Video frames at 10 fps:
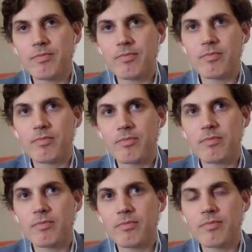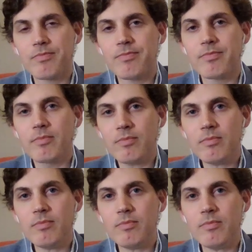
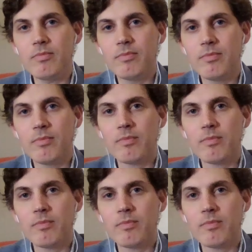(not speaking)